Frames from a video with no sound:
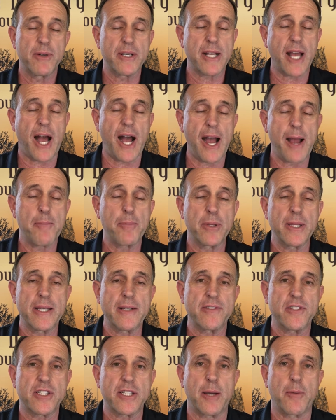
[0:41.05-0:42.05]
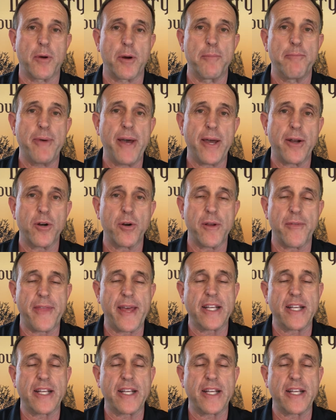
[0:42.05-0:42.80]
but I believe some are better,